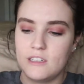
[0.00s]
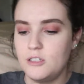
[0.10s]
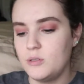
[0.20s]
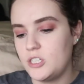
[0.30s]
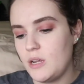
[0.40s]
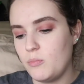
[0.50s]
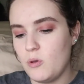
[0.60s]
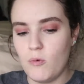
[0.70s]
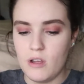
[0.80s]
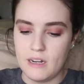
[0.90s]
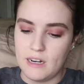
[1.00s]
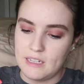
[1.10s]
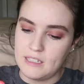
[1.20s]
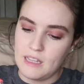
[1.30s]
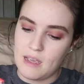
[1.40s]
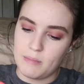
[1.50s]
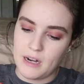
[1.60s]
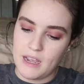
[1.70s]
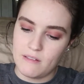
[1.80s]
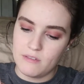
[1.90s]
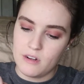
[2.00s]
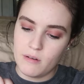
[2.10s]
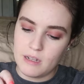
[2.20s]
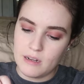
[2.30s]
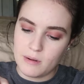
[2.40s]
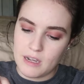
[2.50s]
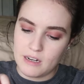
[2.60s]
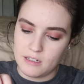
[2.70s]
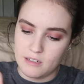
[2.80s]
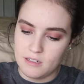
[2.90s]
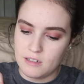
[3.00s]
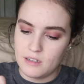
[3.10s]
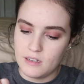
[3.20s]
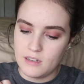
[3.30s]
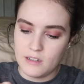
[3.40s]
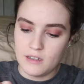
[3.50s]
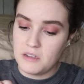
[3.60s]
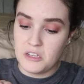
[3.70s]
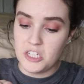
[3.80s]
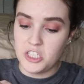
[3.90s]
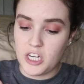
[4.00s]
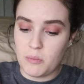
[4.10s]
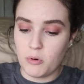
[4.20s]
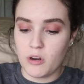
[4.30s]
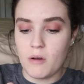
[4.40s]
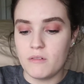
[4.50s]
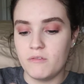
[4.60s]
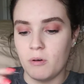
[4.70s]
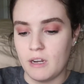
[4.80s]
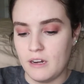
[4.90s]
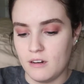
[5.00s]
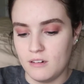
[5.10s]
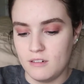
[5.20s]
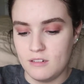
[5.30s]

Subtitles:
to a shape we want. And I say that, but I have no idea what kind of shape we're going for here.